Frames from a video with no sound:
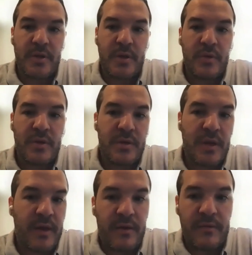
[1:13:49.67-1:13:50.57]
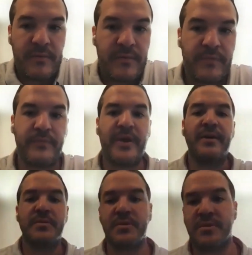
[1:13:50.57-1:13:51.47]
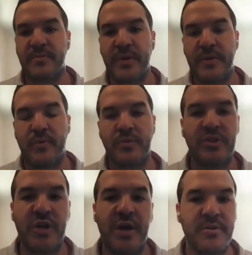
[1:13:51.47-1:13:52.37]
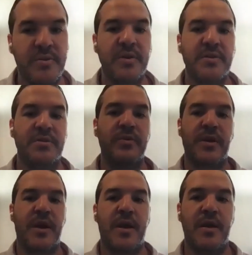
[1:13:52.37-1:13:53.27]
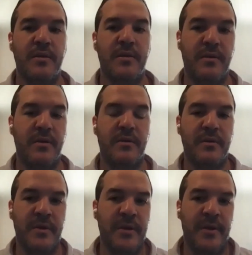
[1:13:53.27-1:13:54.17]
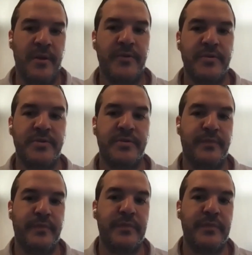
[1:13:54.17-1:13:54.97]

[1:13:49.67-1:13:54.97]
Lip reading: We have thousands of people reach out to us, so we can't, and there's,